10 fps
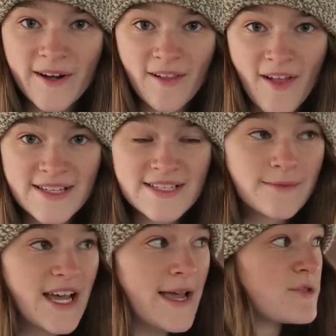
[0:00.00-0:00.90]
power my
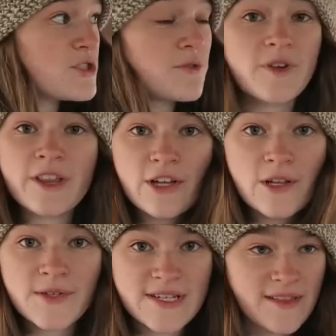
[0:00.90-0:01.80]
electronics. And you
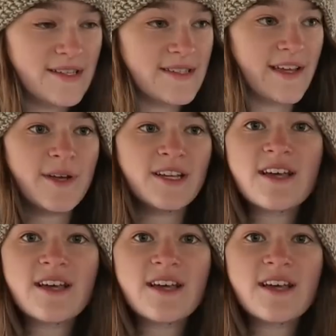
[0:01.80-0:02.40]
figure it out